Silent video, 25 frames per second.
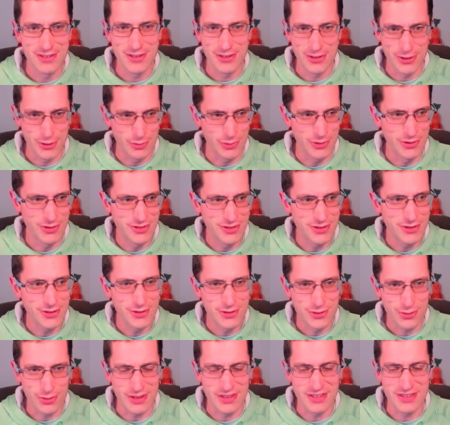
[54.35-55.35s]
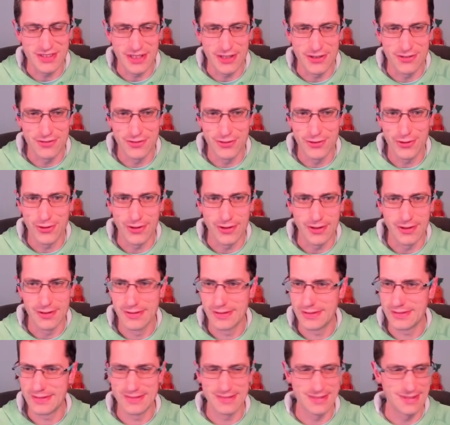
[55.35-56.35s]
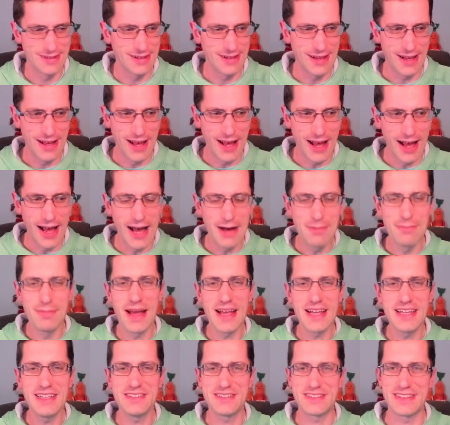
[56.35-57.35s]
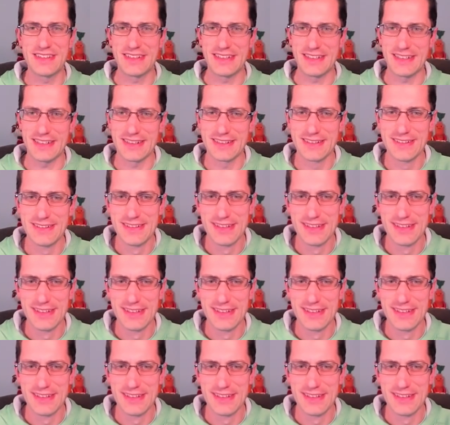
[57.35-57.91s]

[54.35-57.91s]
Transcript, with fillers: Kubuntu 2004. Amazing!